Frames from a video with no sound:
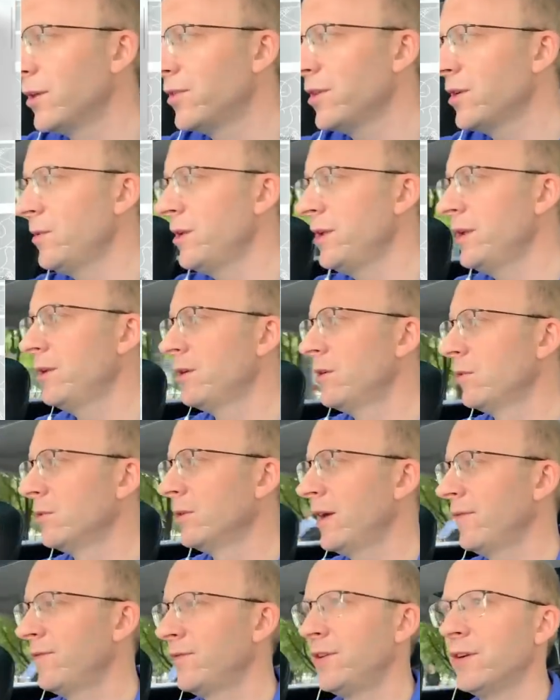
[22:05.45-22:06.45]
I think we need to
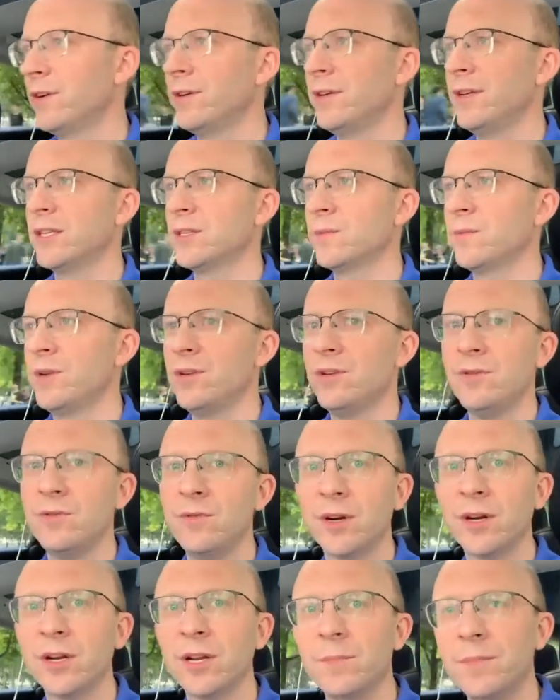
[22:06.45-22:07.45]
go left here. Yes, we
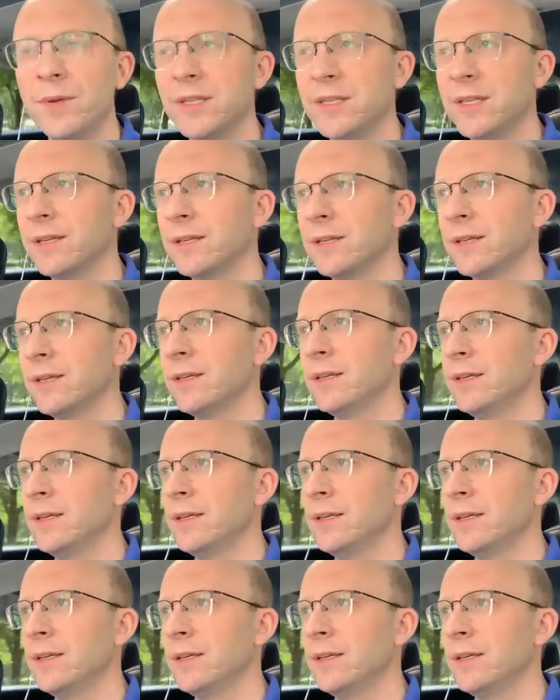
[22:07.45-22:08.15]
do. We're going to miss it.